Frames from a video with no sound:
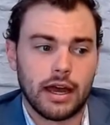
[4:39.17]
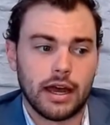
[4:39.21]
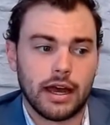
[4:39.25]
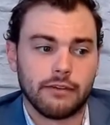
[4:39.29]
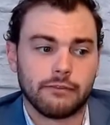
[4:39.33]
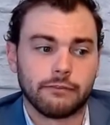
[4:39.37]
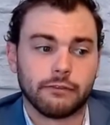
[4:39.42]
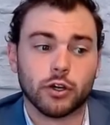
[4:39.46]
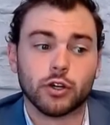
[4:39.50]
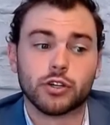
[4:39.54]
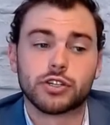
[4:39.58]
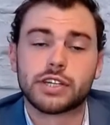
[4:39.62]

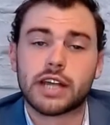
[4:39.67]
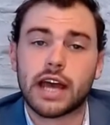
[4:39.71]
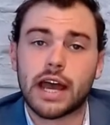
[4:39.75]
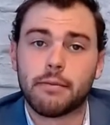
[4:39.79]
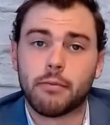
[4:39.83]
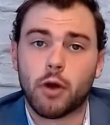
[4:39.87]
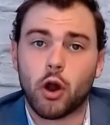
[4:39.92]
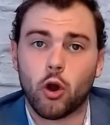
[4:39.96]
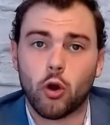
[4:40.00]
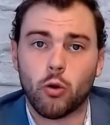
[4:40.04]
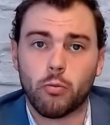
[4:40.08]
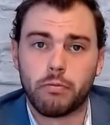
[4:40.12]
First time
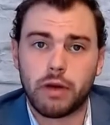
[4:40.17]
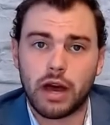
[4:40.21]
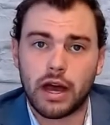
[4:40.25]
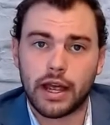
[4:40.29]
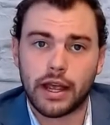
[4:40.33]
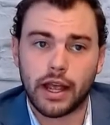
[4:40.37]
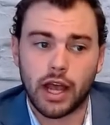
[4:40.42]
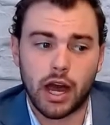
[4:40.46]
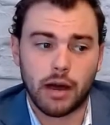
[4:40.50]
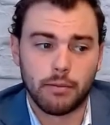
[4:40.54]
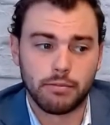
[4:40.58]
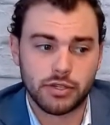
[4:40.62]
home
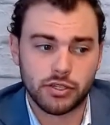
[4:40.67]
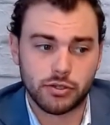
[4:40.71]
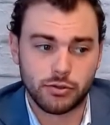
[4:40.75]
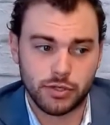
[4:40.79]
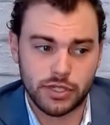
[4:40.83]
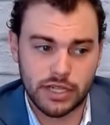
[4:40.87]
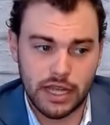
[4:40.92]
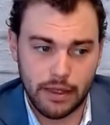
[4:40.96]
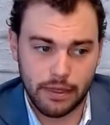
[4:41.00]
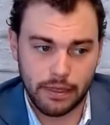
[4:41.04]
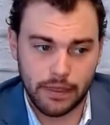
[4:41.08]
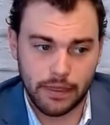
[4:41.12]
buying up to
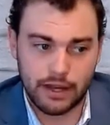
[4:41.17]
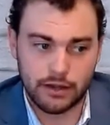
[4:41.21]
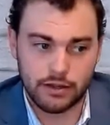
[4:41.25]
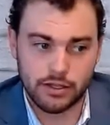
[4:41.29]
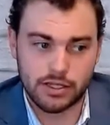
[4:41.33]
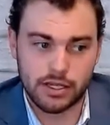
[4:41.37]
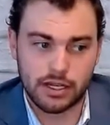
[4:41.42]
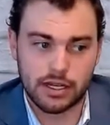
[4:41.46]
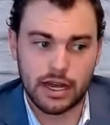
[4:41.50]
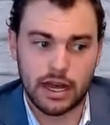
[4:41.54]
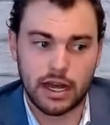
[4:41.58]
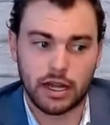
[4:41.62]

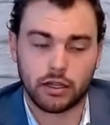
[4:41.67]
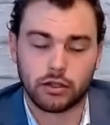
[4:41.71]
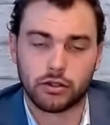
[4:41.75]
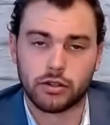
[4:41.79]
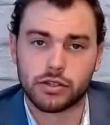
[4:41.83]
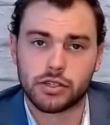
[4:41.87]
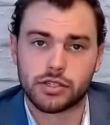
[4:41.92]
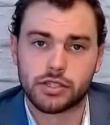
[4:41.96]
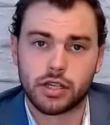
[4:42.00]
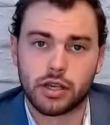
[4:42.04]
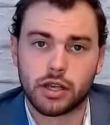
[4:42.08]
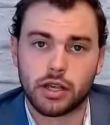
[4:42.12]

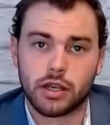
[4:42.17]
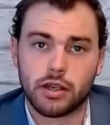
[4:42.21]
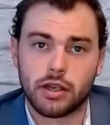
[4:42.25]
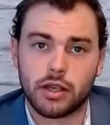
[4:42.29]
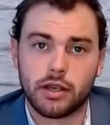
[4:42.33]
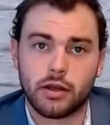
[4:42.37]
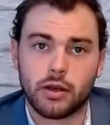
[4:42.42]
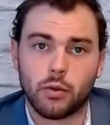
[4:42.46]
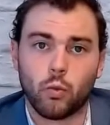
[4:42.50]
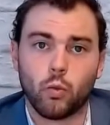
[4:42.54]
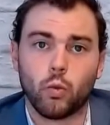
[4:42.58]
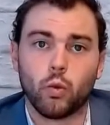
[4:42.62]
$10,000
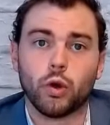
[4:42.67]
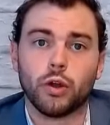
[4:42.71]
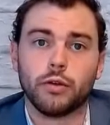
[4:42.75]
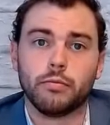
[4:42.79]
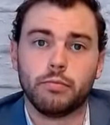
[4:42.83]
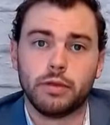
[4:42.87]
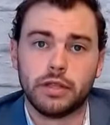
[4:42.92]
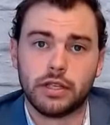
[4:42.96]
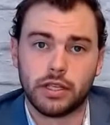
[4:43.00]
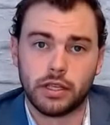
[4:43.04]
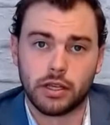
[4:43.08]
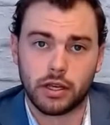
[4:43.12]
would
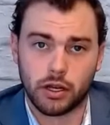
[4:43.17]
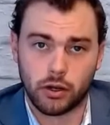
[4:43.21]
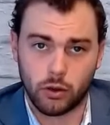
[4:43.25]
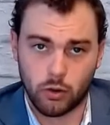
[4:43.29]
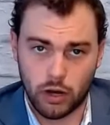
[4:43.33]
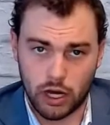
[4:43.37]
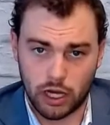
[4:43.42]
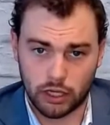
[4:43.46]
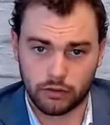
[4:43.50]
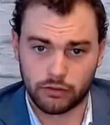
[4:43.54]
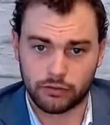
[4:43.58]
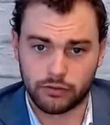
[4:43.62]
be a
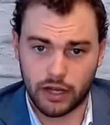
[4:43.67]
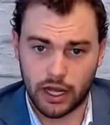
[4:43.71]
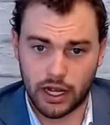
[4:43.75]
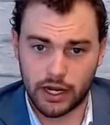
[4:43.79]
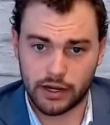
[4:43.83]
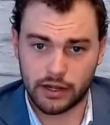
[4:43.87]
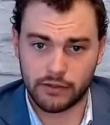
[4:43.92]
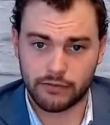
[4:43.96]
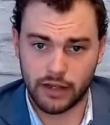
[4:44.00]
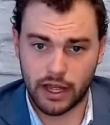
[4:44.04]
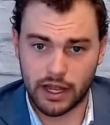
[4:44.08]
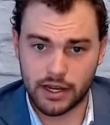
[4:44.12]
qualified
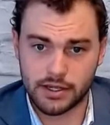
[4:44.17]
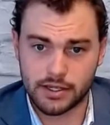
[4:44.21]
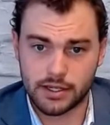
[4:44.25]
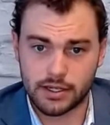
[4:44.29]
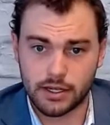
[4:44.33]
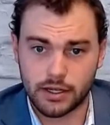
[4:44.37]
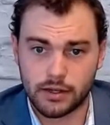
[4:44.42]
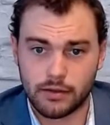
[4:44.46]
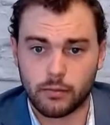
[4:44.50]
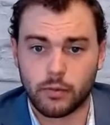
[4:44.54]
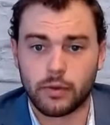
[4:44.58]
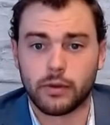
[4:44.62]
event
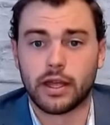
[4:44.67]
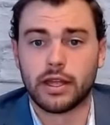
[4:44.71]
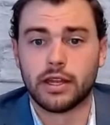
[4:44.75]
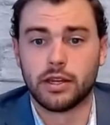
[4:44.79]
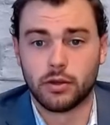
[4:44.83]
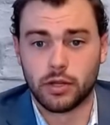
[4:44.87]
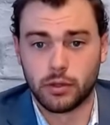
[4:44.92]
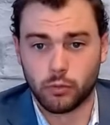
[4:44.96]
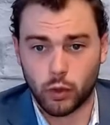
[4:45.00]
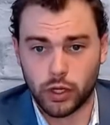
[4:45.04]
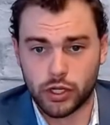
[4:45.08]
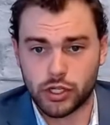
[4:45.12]

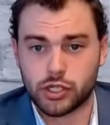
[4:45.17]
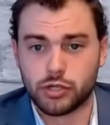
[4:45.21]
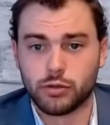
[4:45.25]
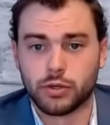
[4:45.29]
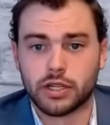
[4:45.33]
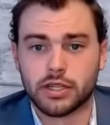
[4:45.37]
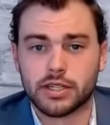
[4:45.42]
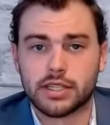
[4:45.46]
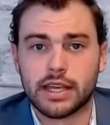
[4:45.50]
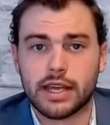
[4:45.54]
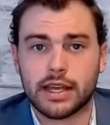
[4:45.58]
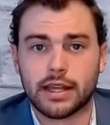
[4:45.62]
in which you
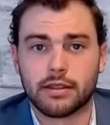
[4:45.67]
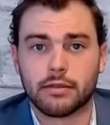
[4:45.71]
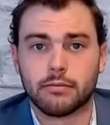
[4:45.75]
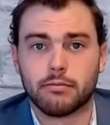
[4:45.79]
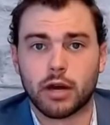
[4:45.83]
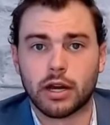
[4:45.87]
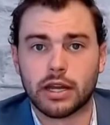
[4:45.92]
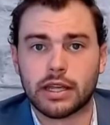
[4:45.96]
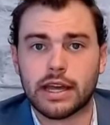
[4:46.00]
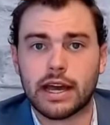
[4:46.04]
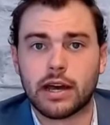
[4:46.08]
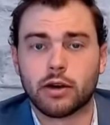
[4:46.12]
can take the
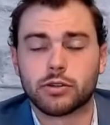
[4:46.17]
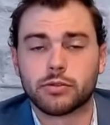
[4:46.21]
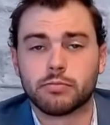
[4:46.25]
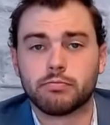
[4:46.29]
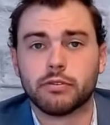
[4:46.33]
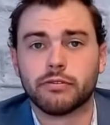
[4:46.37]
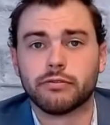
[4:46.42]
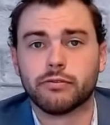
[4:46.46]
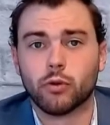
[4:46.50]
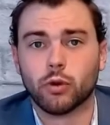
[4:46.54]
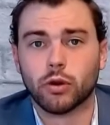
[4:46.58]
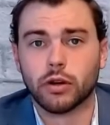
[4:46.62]
money out
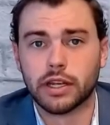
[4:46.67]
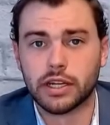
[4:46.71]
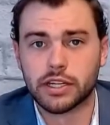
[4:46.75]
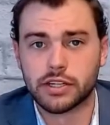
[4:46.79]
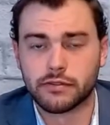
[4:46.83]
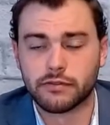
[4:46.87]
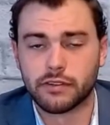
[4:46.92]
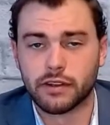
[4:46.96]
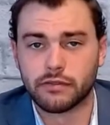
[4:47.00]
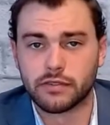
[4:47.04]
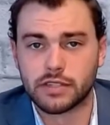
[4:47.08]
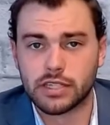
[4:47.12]
before age
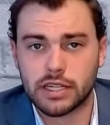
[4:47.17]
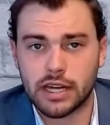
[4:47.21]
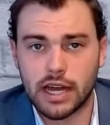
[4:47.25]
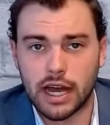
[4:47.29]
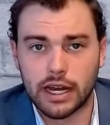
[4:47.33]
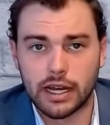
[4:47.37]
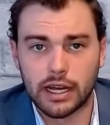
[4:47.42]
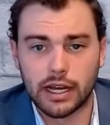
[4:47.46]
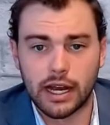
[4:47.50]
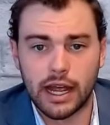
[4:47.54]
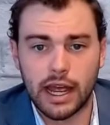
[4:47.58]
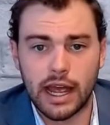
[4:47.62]
59
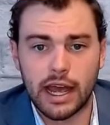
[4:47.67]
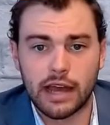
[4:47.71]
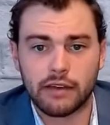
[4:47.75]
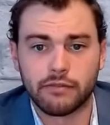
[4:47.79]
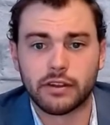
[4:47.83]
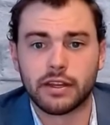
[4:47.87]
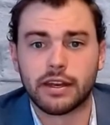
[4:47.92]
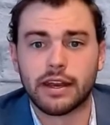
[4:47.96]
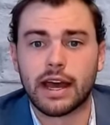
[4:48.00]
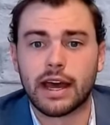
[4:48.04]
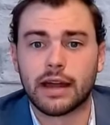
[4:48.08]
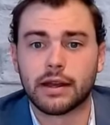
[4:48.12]
and a half
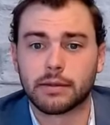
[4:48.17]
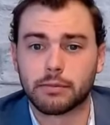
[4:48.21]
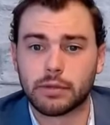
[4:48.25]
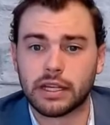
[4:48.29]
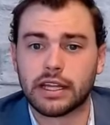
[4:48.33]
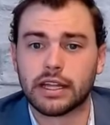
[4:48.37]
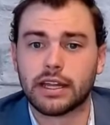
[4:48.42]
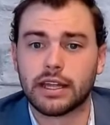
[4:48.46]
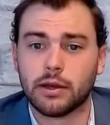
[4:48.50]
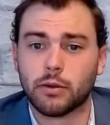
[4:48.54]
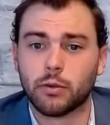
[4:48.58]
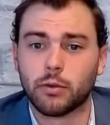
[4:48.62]
and not
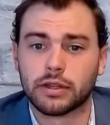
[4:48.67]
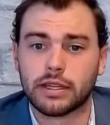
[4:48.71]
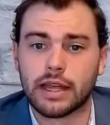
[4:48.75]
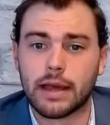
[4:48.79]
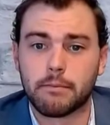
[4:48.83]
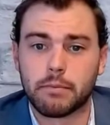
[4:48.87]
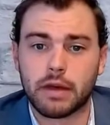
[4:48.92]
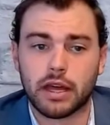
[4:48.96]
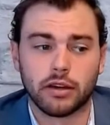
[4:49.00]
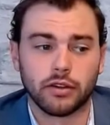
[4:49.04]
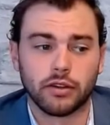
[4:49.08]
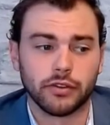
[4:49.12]
get hit with
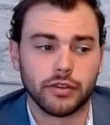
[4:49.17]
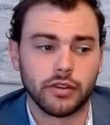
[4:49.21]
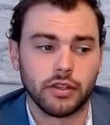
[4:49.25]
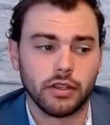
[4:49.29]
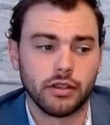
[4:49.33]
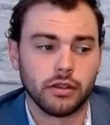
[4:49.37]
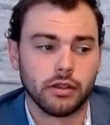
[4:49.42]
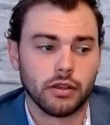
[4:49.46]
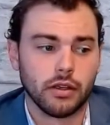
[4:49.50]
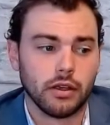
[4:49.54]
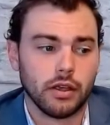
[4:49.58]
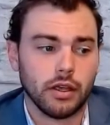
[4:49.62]
that penalty.
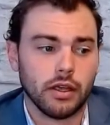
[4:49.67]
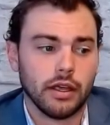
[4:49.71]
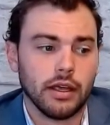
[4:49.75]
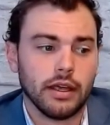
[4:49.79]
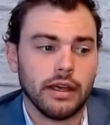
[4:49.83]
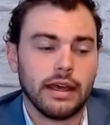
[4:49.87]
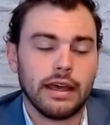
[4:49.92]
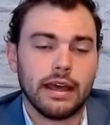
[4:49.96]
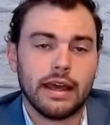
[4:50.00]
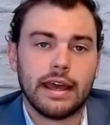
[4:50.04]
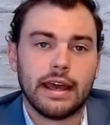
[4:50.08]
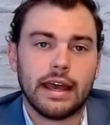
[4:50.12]

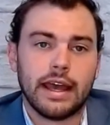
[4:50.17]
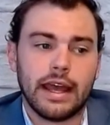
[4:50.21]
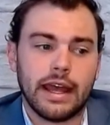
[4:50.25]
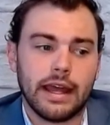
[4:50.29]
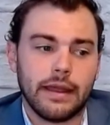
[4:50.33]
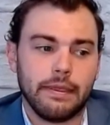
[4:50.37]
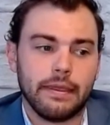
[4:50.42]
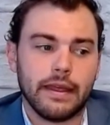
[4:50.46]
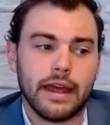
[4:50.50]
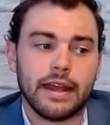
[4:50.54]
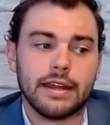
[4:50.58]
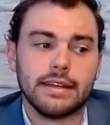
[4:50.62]

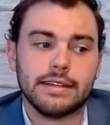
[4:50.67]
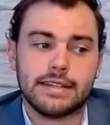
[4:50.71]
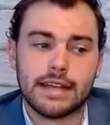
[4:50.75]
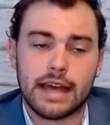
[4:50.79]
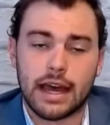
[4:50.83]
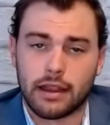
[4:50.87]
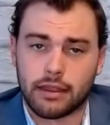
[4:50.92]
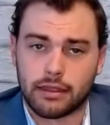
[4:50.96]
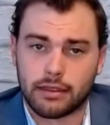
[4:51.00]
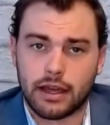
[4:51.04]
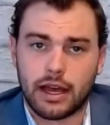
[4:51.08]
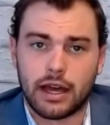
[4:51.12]
And then
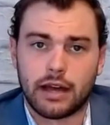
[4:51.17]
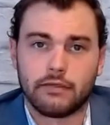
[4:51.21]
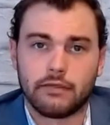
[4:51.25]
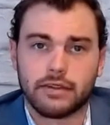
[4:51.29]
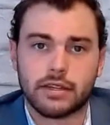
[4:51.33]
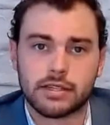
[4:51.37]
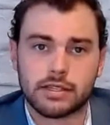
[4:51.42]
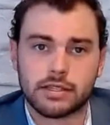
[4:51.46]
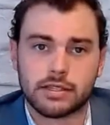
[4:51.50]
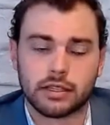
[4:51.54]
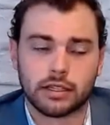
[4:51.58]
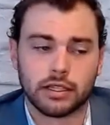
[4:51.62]
death
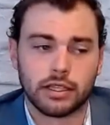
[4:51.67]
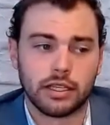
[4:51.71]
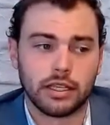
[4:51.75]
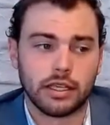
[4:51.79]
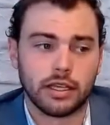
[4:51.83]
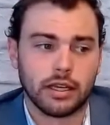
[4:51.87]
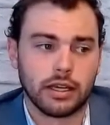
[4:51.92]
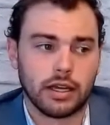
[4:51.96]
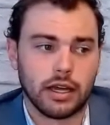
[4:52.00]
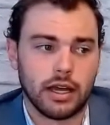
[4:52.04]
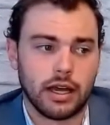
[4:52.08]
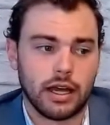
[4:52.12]
obviously
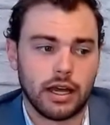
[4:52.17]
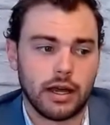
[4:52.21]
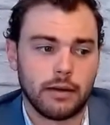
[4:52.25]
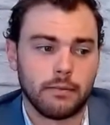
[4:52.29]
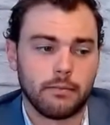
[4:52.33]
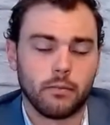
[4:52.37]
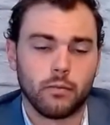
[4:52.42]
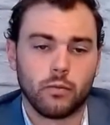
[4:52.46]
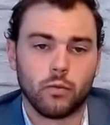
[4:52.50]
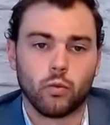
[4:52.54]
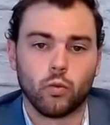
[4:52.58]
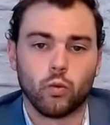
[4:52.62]

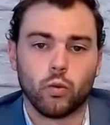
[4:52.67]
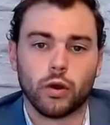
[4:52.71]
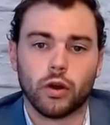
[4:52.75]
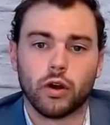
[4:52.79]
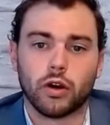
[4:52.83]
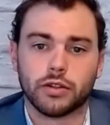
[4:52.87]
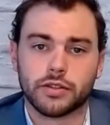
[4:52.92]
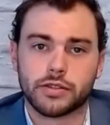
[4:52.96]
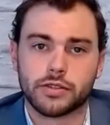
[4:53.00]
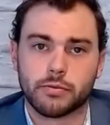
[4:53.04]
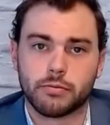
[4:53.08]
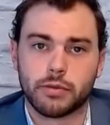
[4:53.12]
would
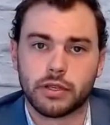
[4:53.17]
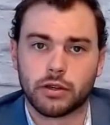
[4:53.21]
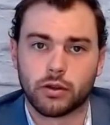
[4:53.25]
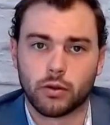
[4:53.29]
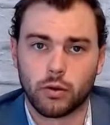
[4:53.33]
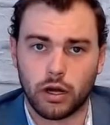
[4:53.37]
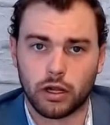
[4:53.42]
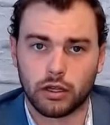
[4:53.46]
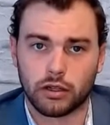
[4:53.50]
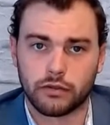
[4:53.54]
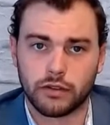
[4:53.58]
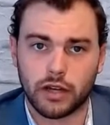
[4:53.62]
also be a
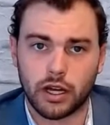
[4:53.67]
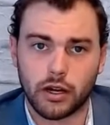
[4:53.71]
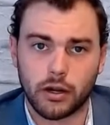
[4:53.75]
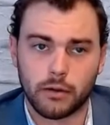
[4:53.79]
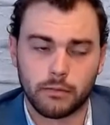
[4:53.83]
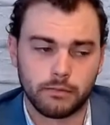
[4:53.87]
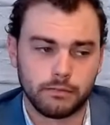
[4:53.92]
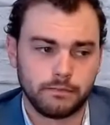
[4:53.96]
qualifier.